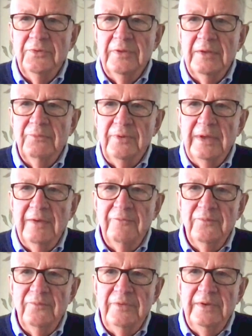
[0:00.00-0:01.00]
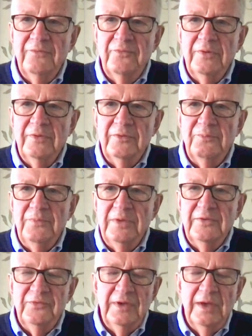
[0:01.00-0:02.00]
or that we have different
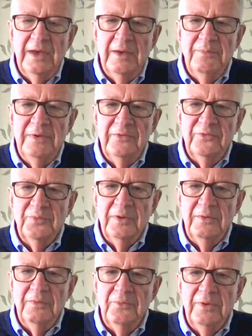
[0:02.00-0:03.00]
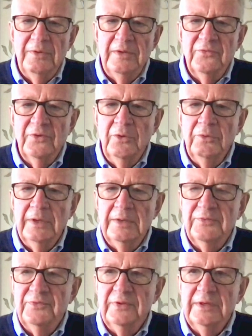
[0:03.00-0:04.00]
mixing habits when it's cold
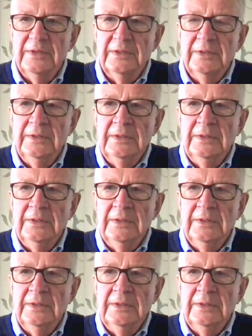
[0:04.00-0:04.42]
outside.